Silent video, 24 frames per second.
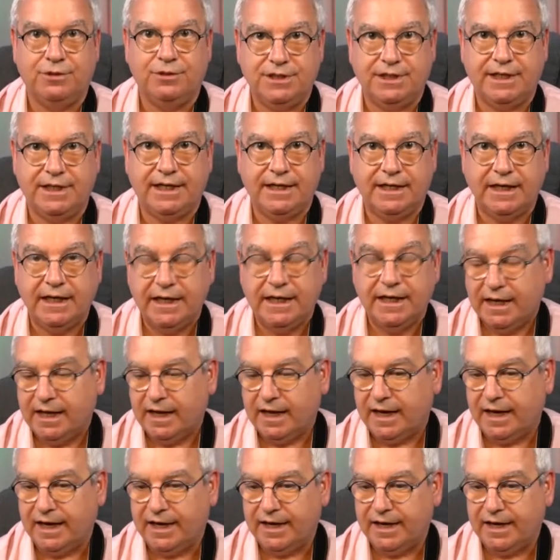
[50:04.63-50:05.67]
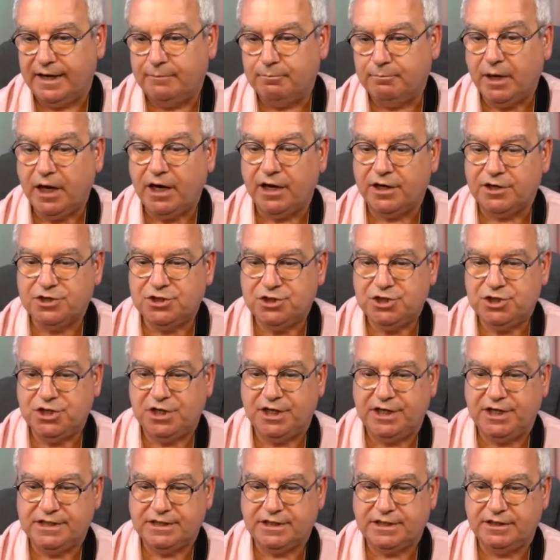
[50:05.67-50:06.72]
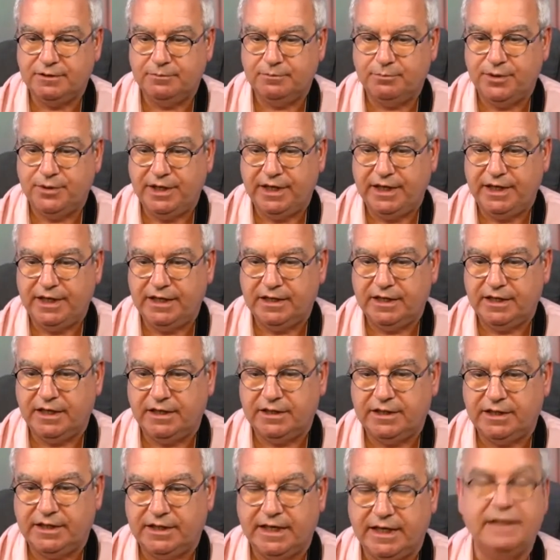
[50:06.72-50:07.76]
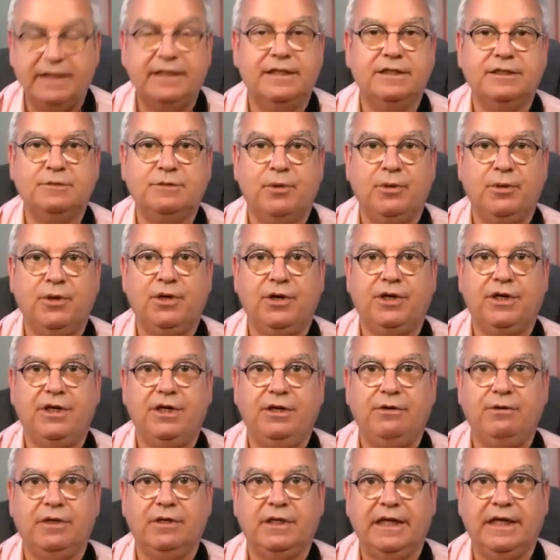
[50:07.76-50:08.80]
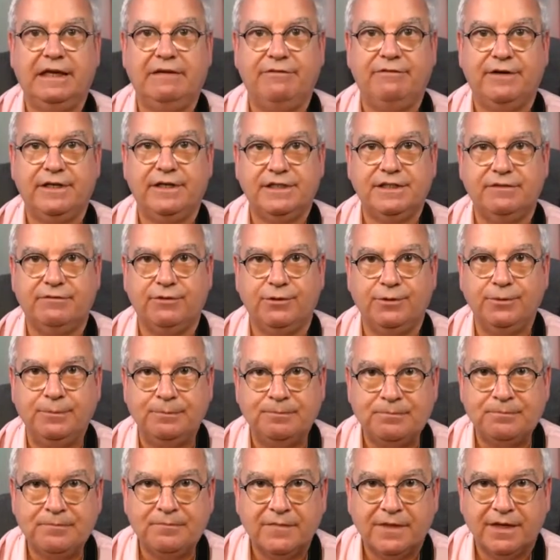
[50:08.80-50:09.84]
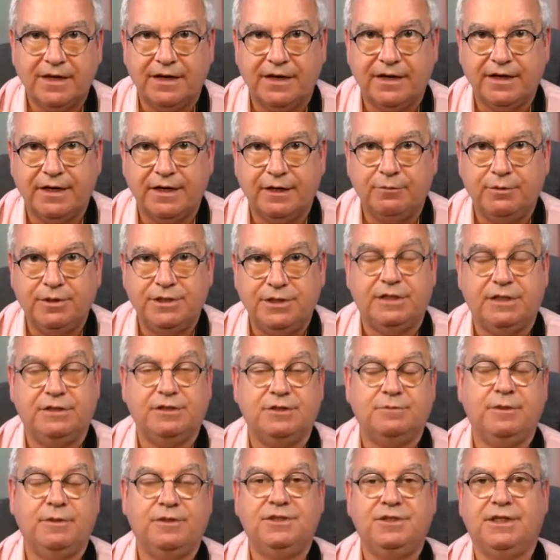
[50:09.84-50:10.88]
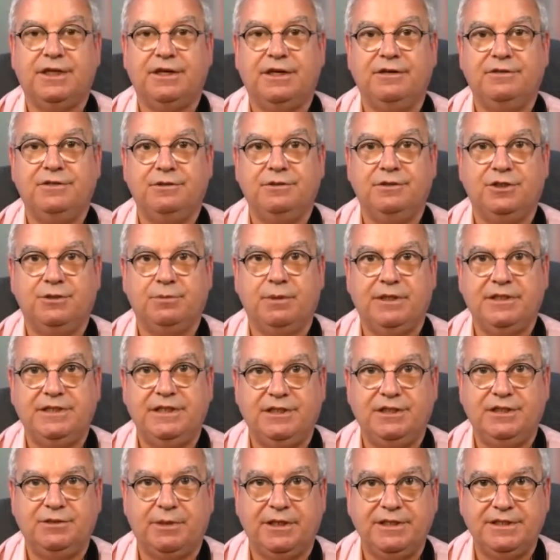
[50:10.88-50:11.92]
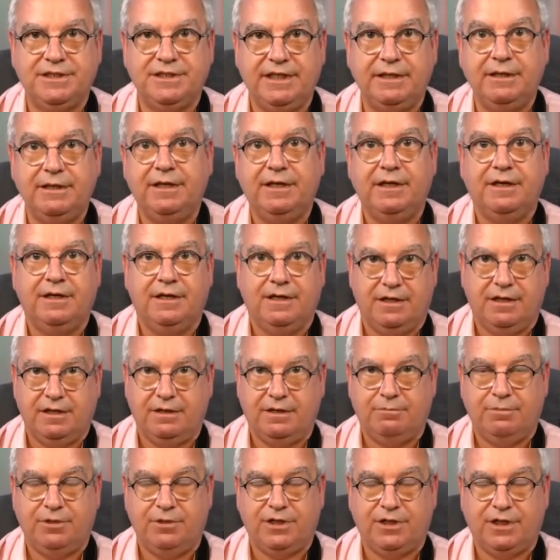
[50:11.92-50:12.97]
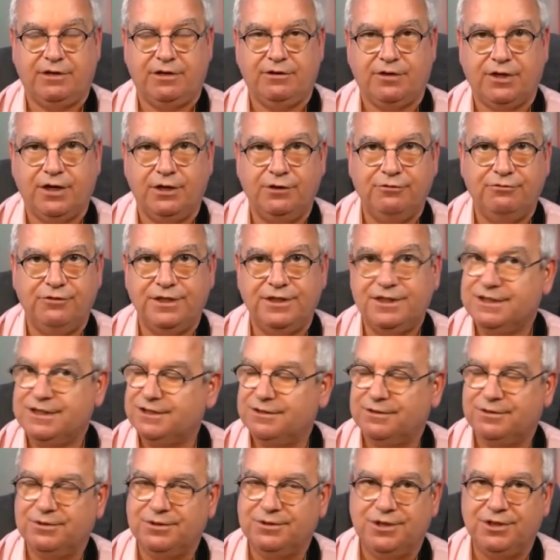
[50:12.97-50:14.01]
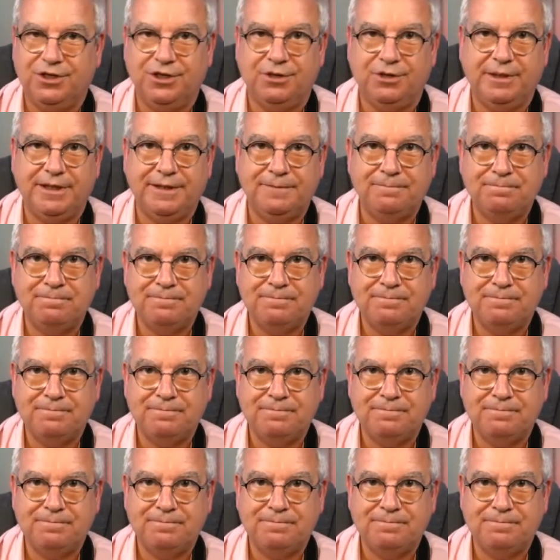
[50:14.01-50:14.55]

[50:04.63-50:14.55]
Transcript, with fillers: to that. Uh, March is going to be uh, the Gaithersburg Ukulele Festival. Uh, which I was supposed to go to in 2020. Uh, but I got COVID, so couldn't do it.